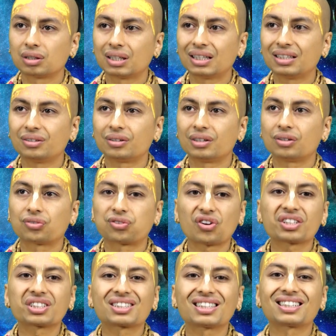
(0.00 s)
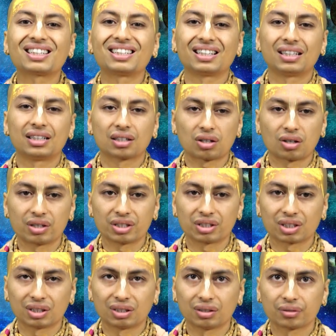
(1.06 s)
in frustrated
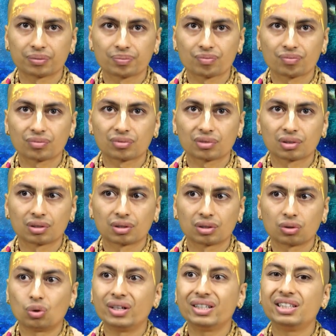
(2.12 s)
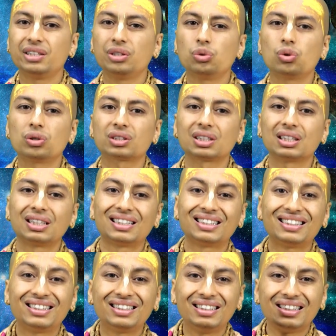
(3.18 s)
condition, when he was
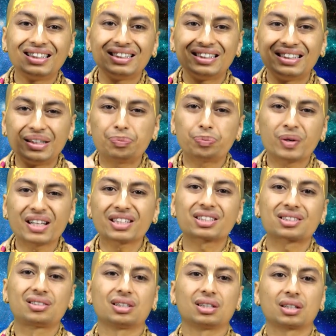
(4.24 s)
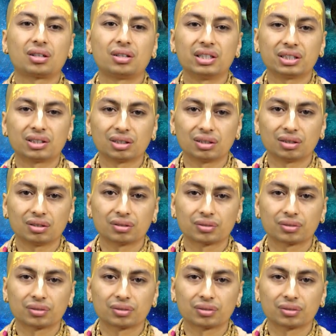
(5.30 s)
in depressed condition.